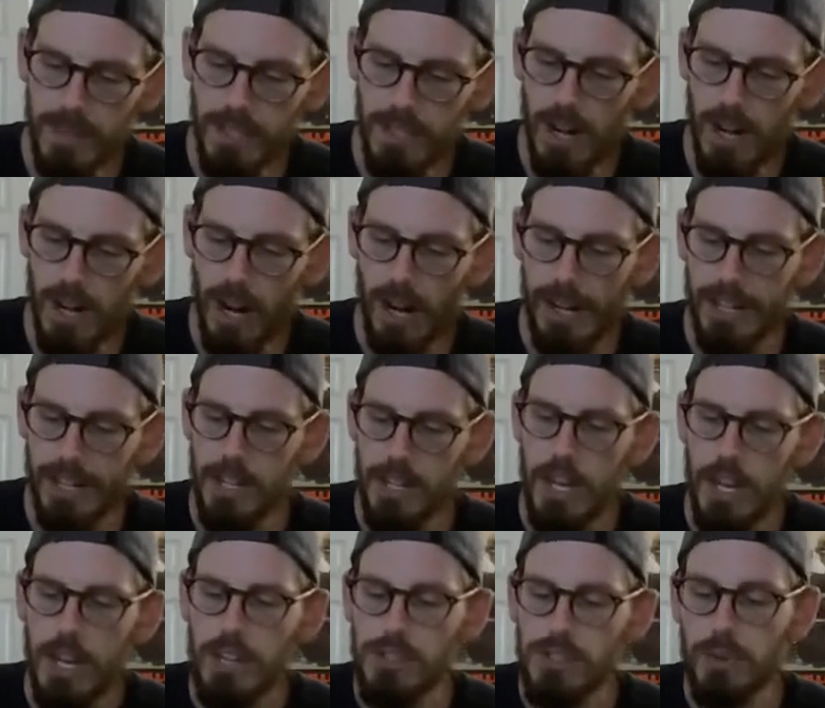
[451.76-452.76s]
All right,
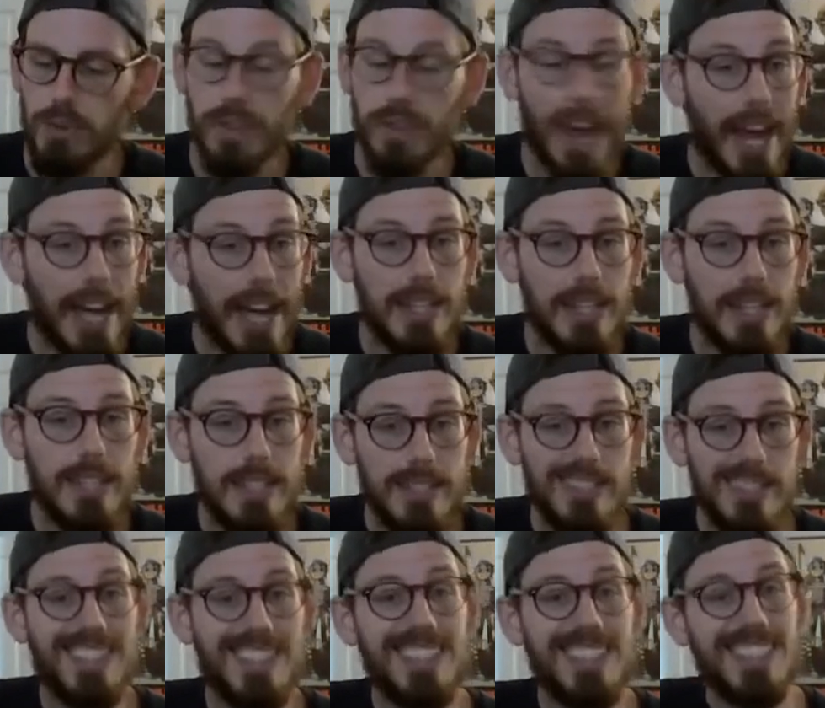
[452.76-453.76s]
so that
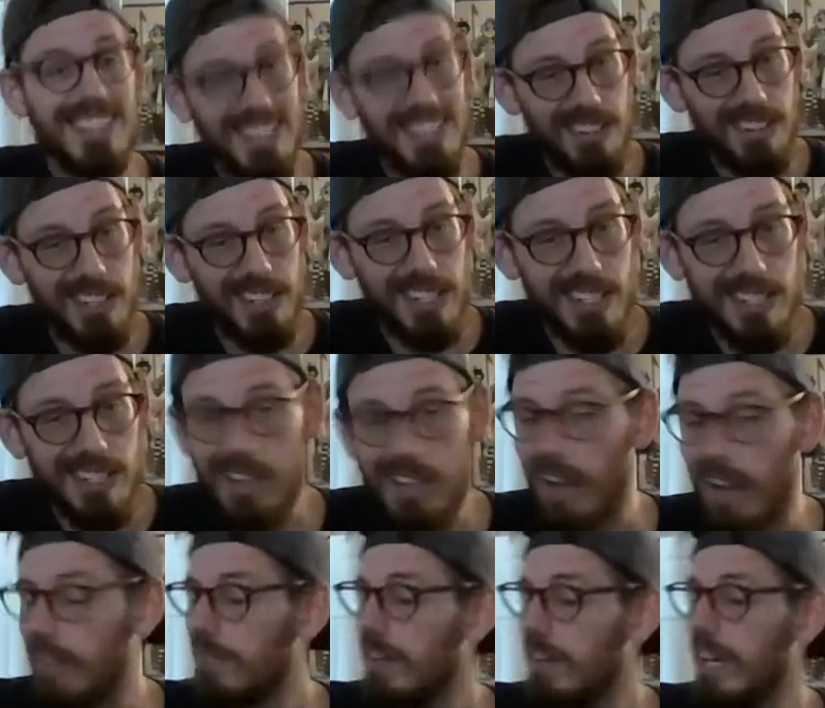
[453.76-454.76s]
is the serious
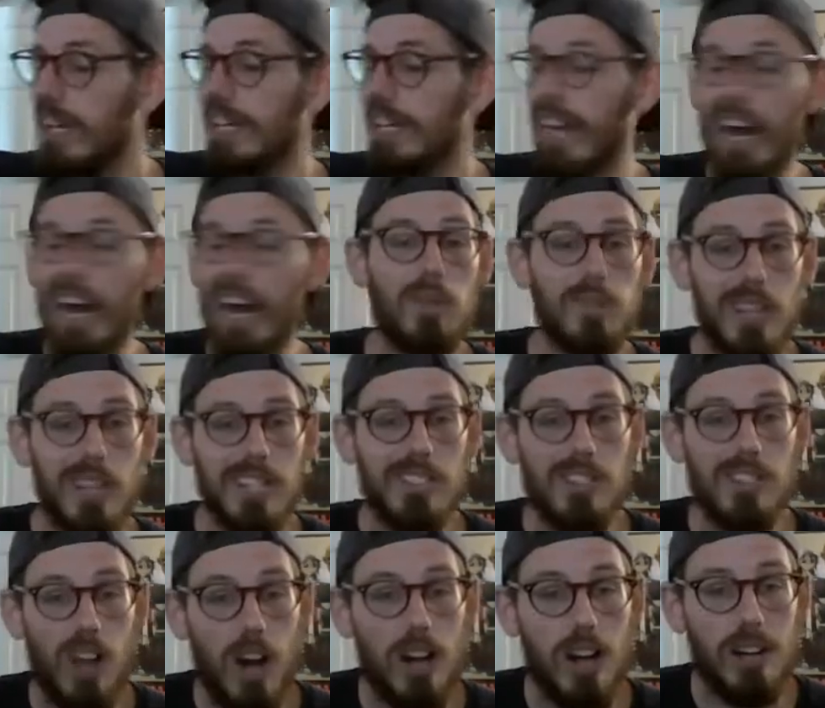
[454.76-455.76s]
stuff. Now let's
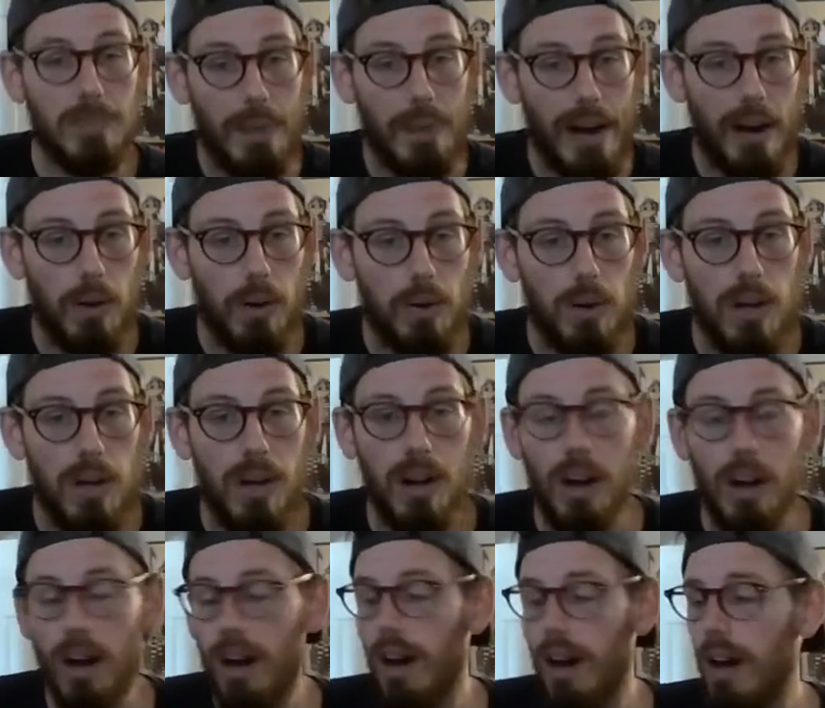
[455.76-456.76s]
talk about
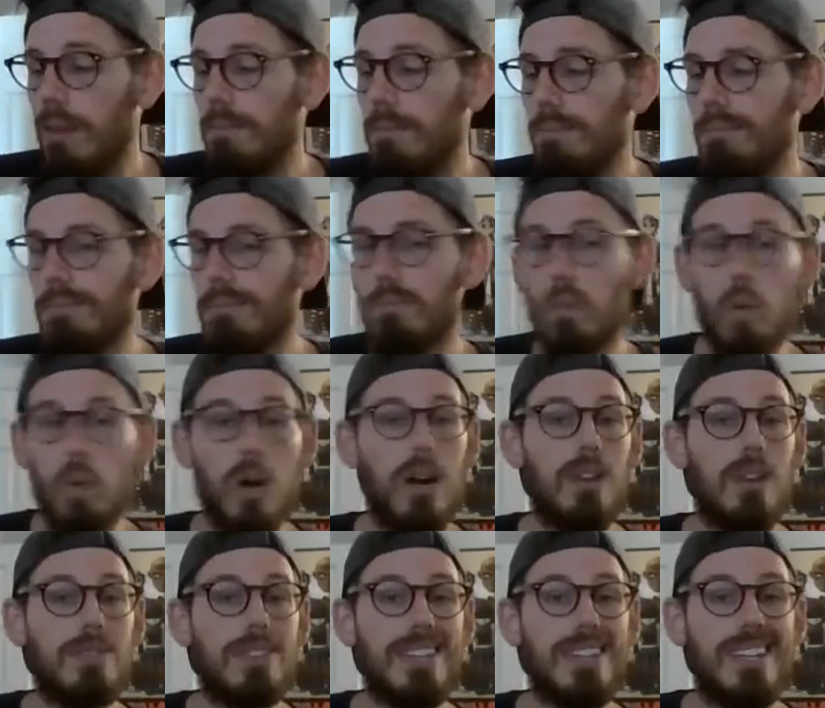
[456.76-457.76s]
more
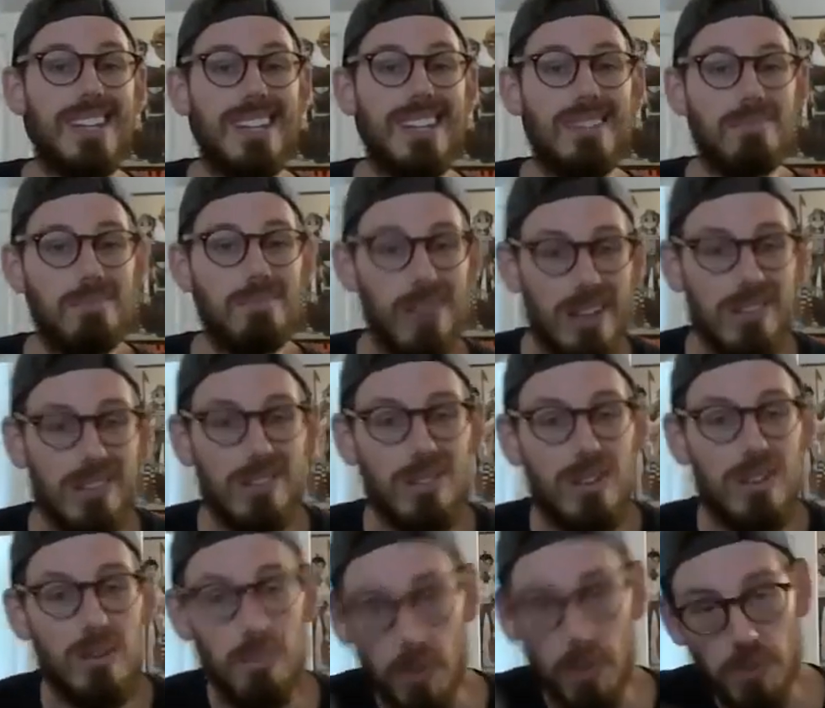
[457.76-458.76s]
of the
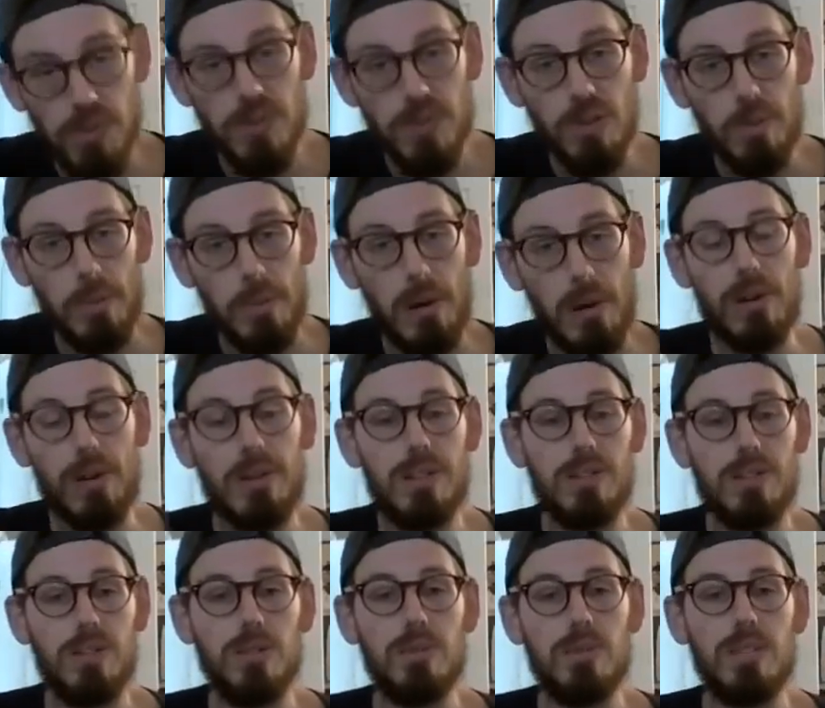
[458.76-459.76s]
mental, emotional part
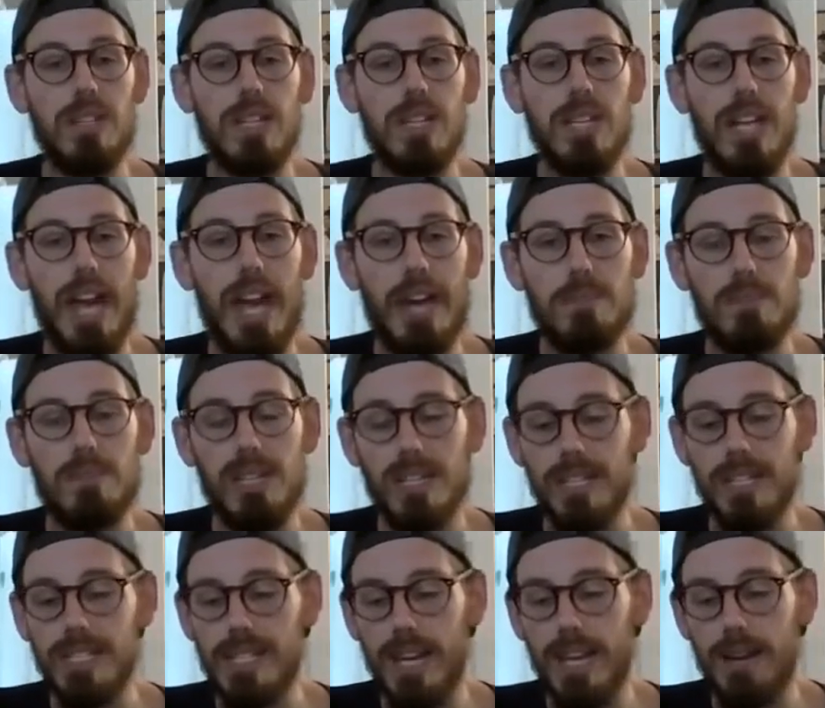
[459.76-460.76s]
to the AP
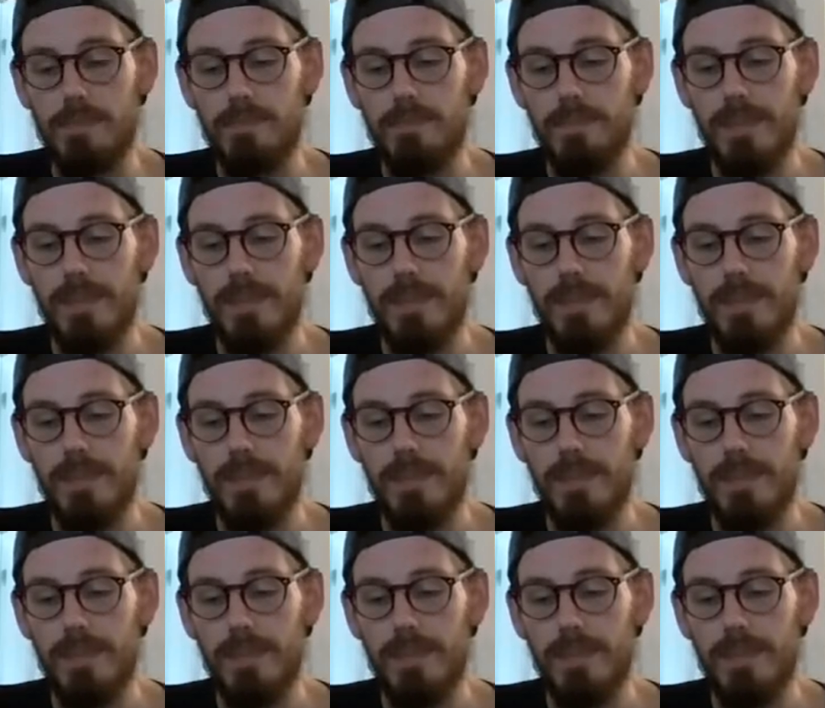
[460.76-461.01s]
exam.